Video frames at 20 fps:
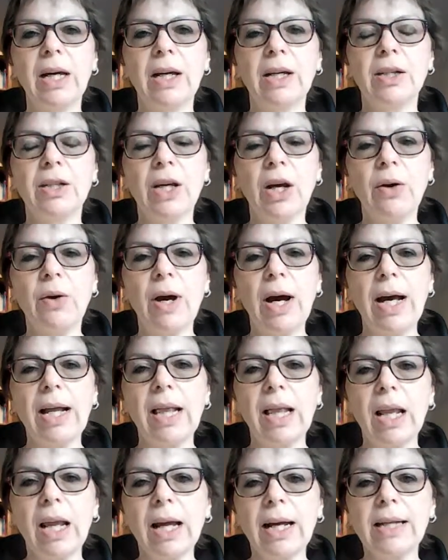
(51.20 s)
So
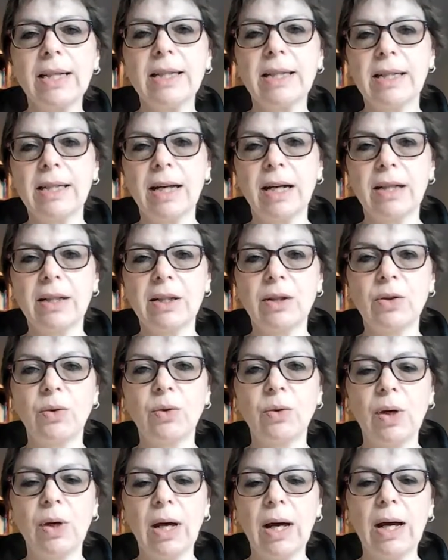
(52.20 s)
I'd like to start
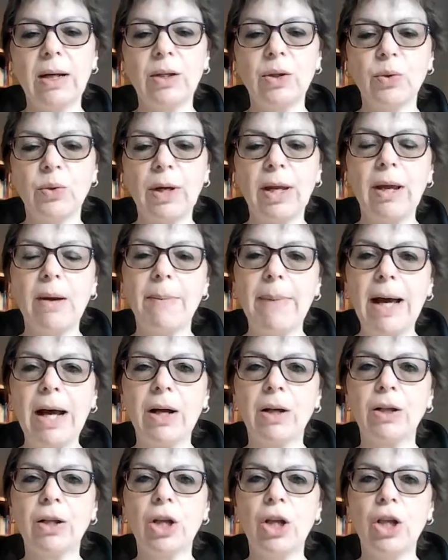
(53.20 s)
talking
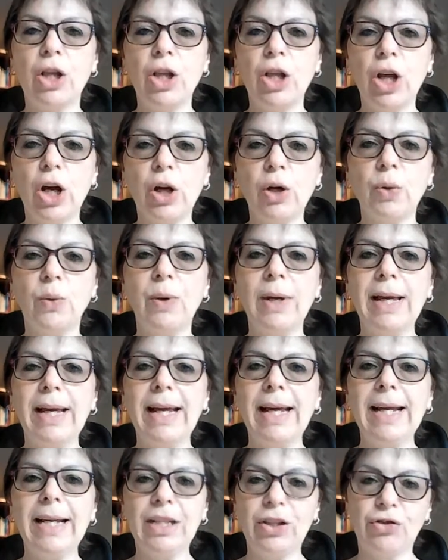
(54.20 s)
about low
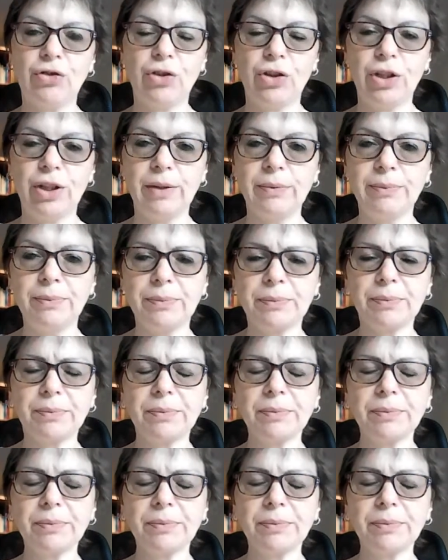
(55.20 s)
estrogen.